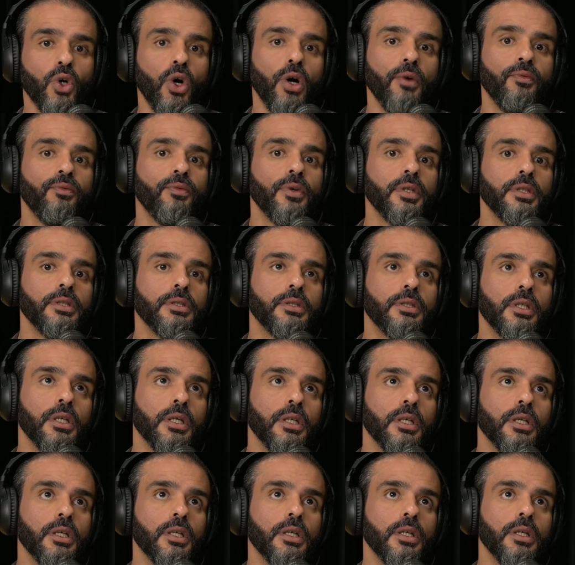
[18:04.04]
of
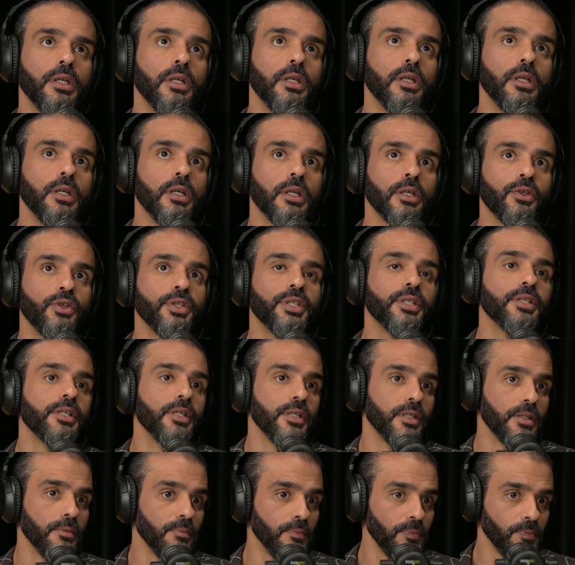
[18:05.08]
the
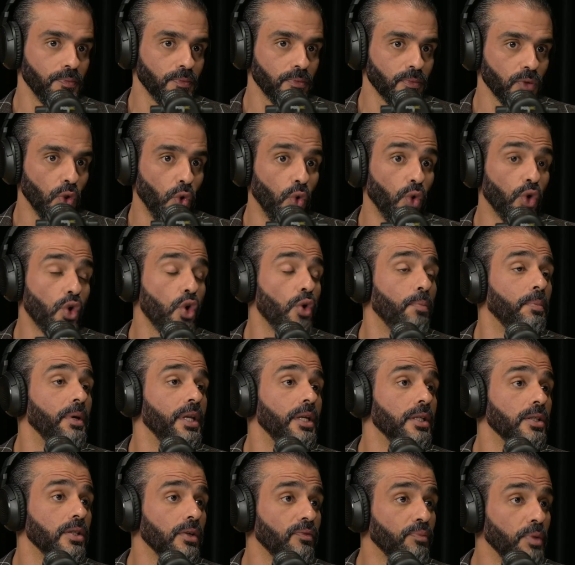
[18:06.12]
criticism or
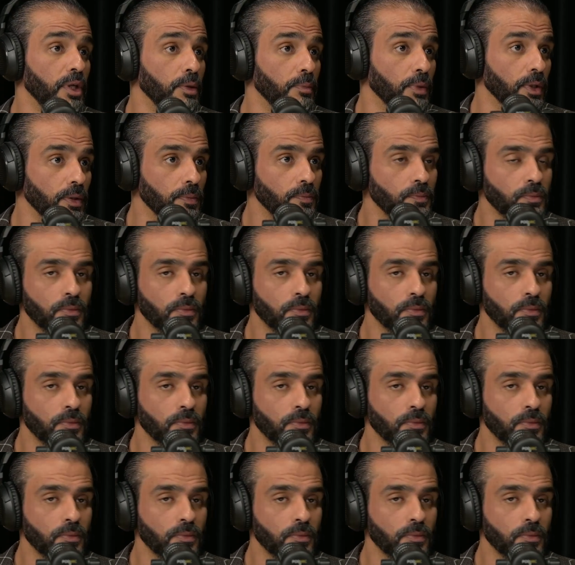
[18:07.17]
opinions of people.